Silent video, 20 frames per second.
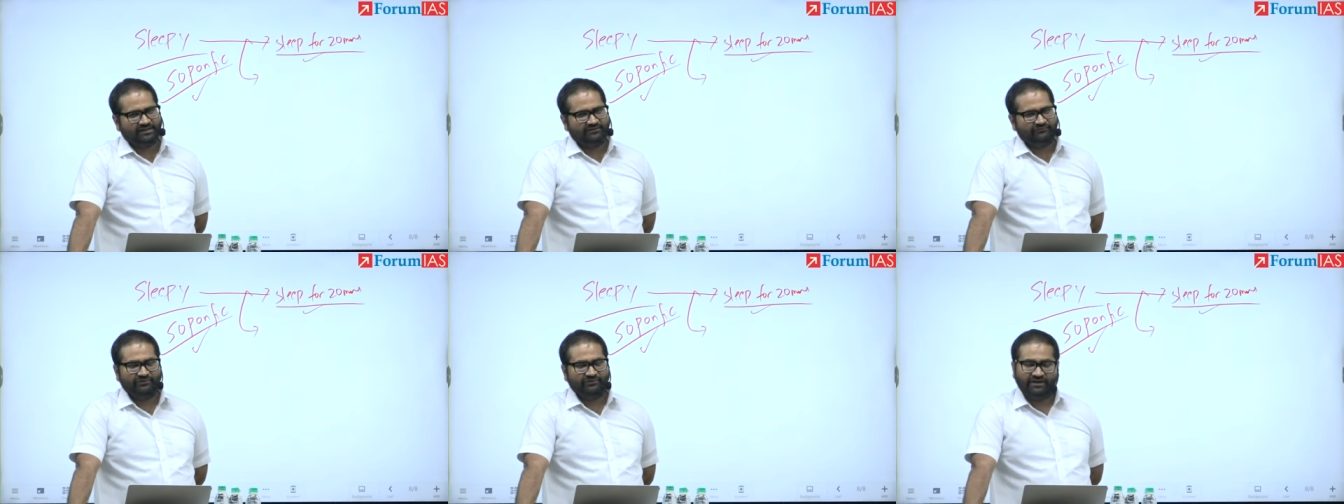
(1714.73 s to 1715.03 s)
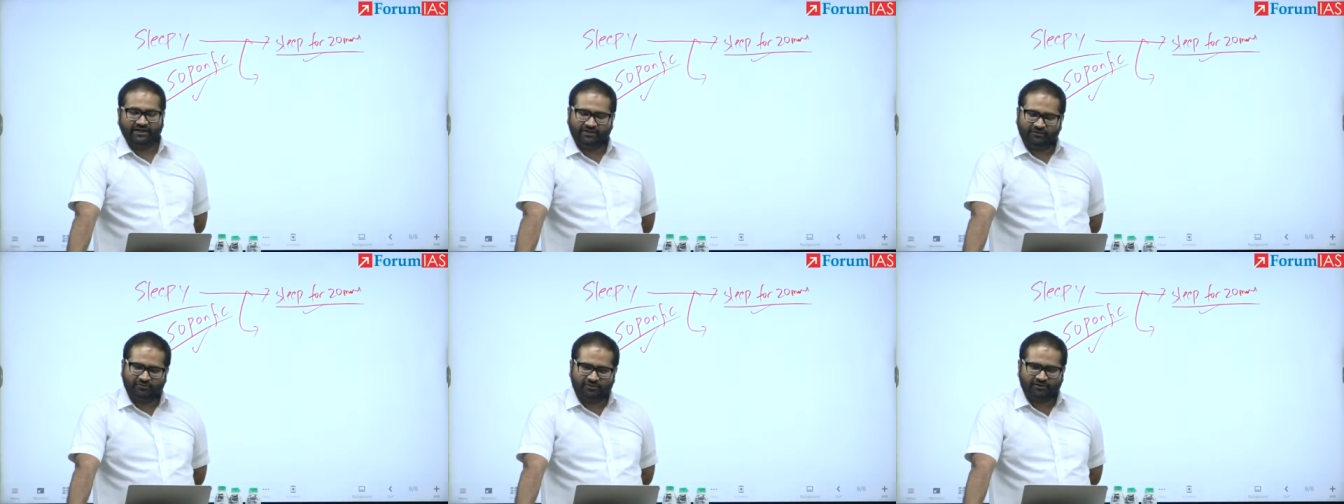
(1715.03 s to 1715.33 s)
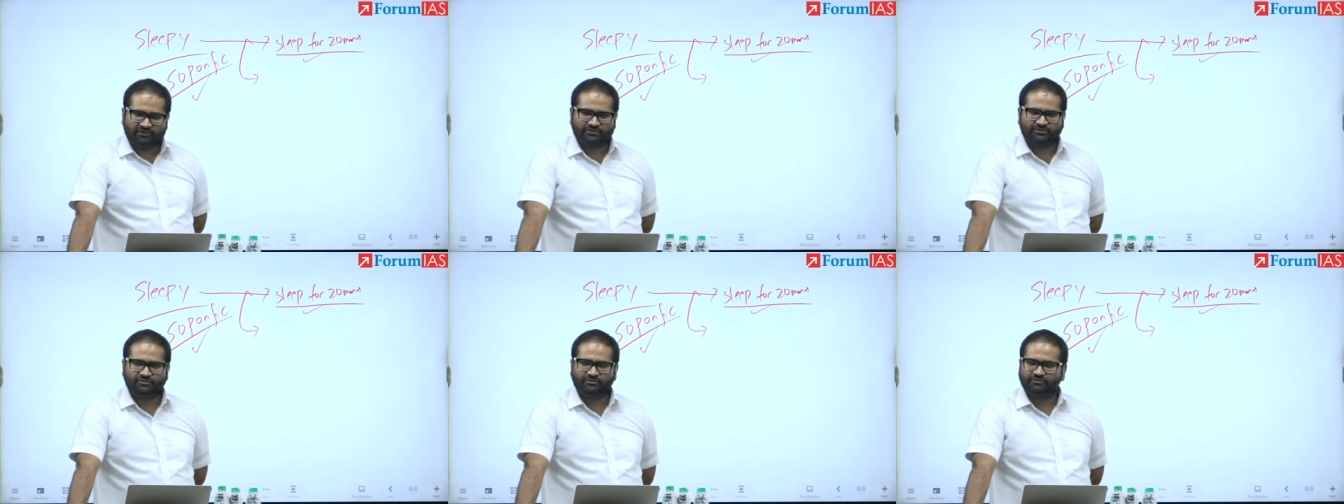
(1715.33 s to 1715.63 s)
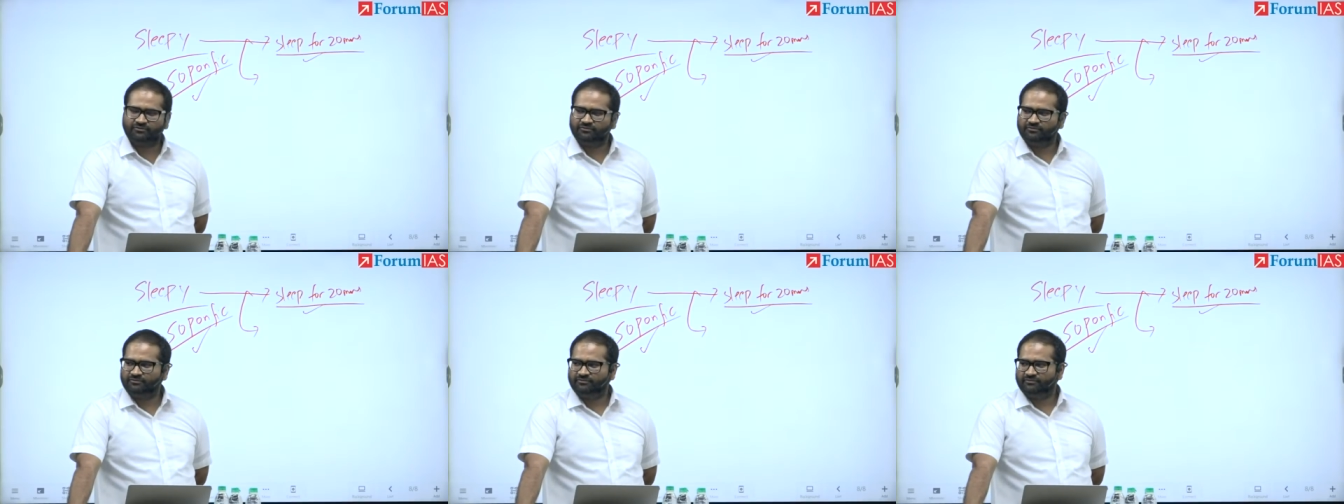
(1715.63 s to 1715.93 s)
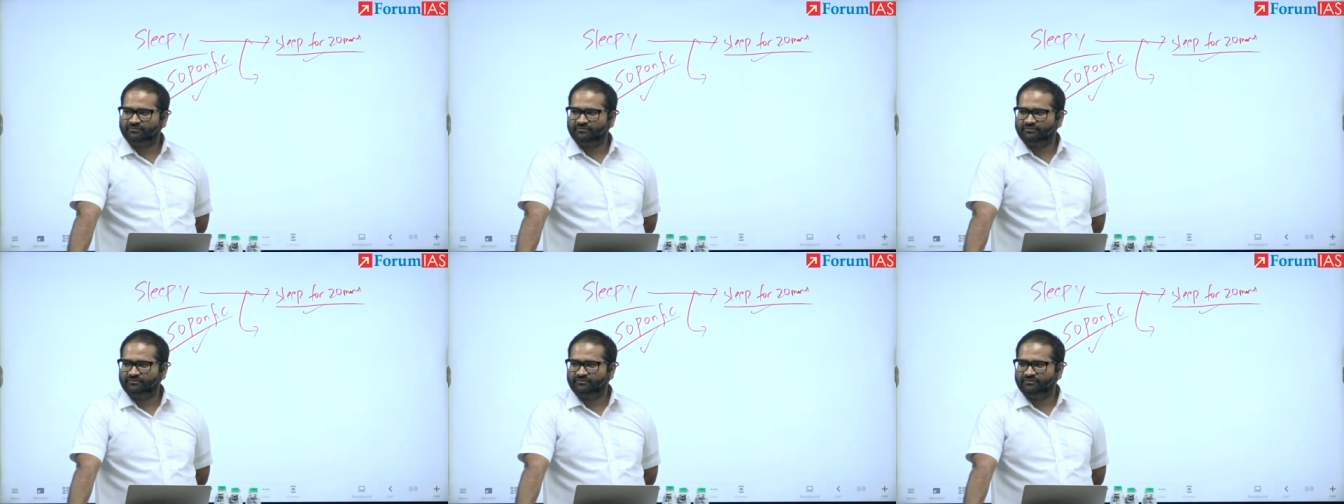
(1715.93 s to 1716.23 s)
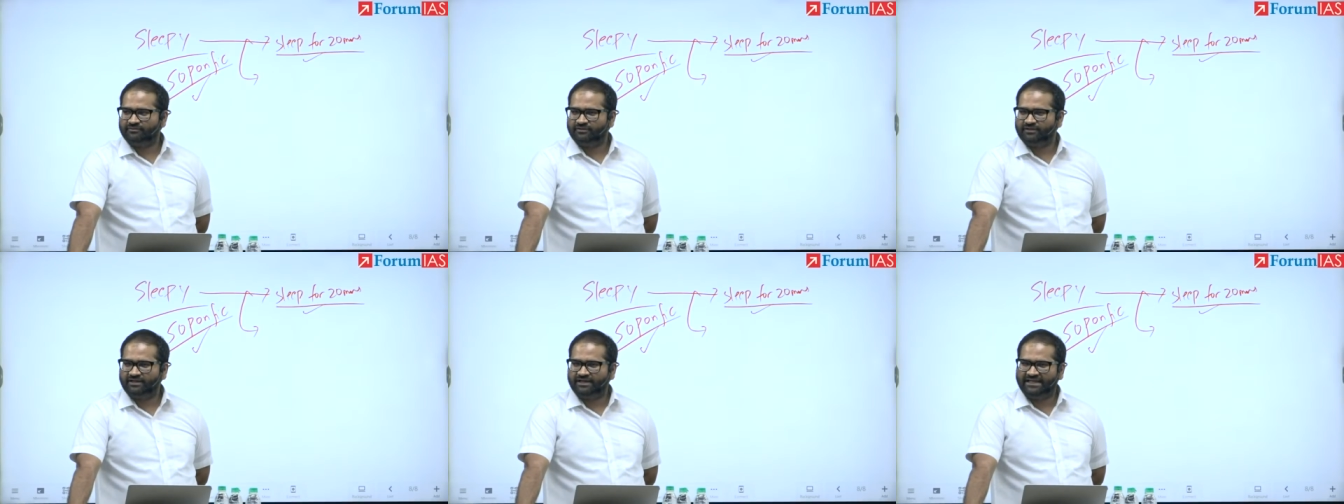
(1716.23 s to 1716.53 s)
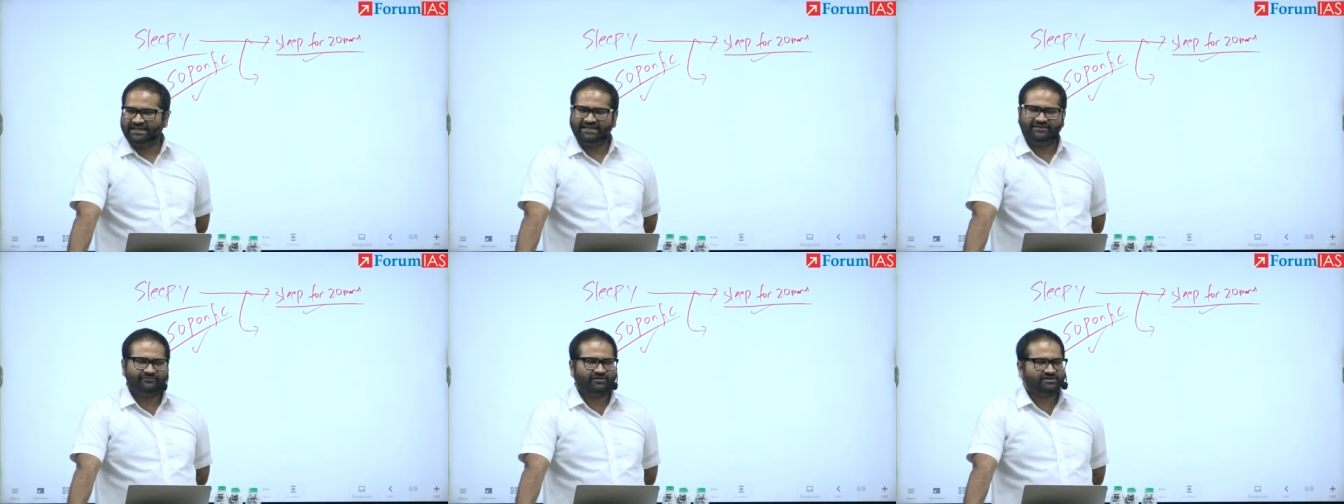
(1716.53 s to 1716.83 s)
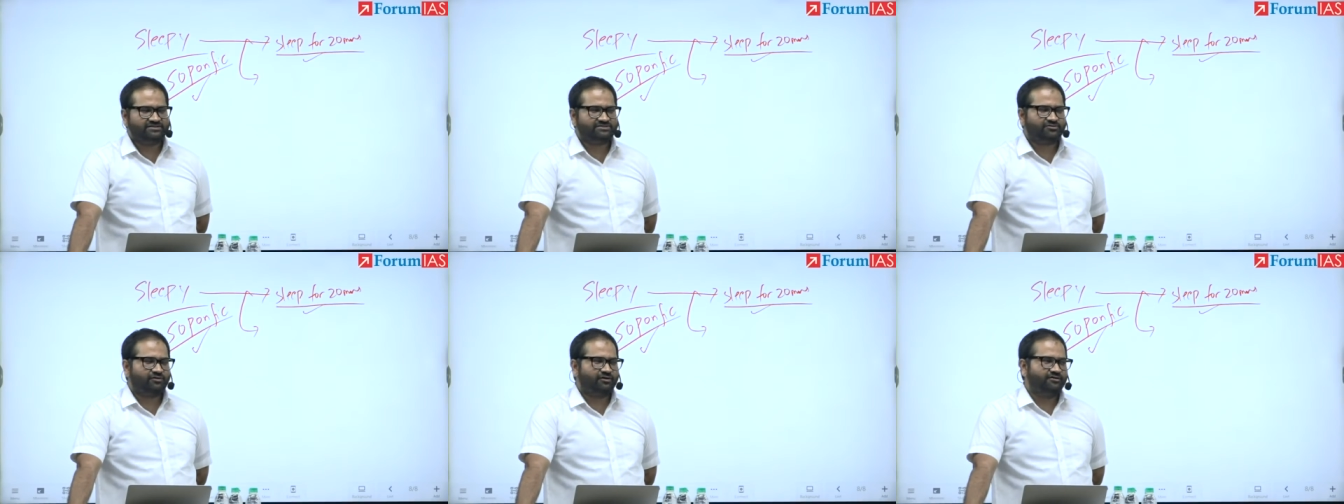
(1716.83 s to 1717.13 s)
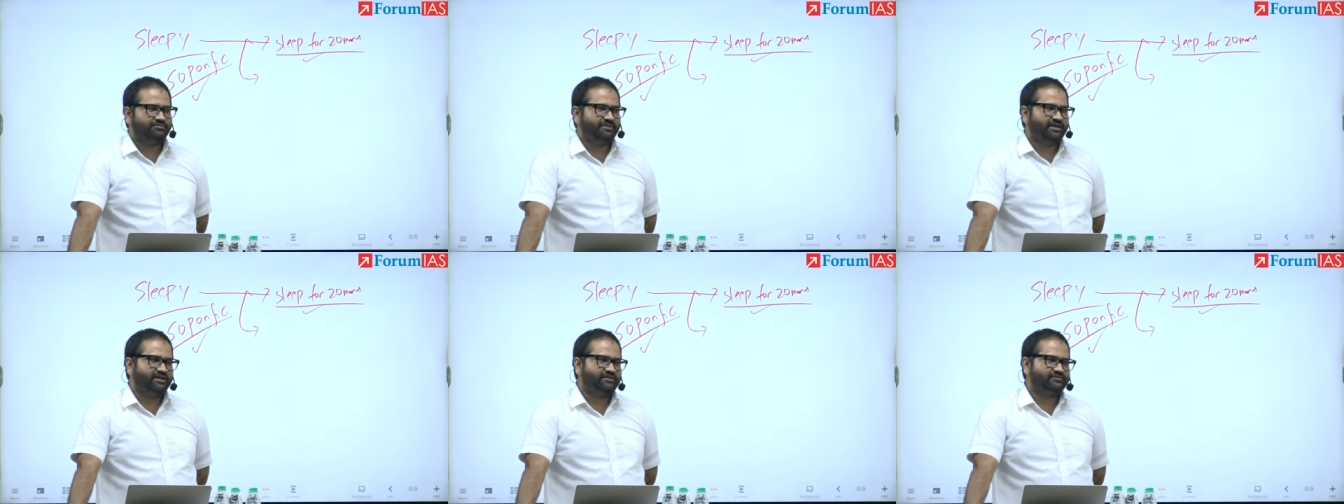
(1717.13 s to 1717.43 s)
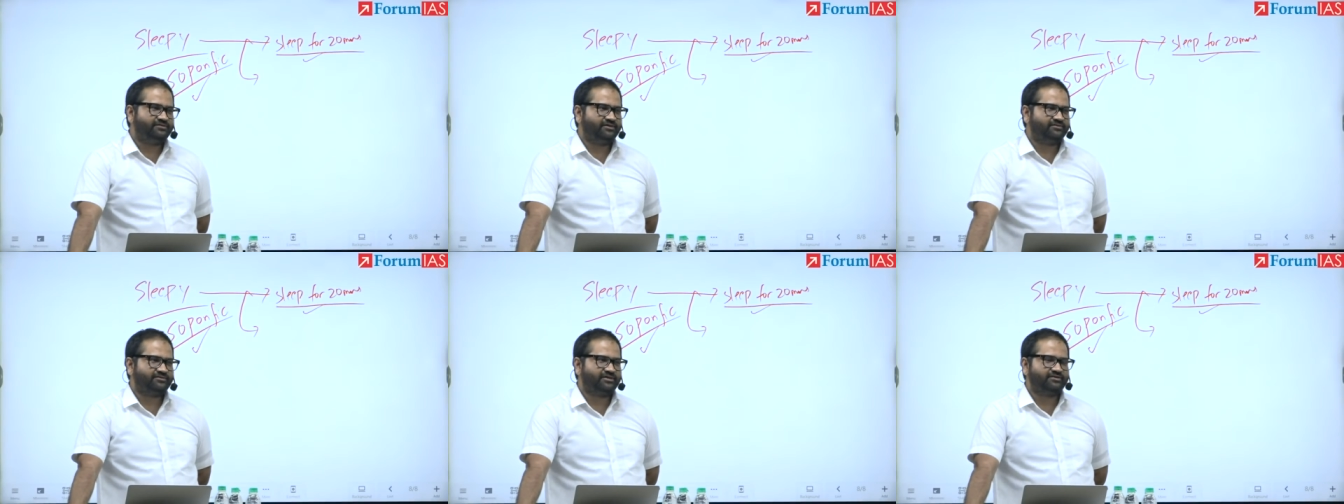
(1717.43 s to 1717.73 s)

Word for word: When he got through, he once called me and he says,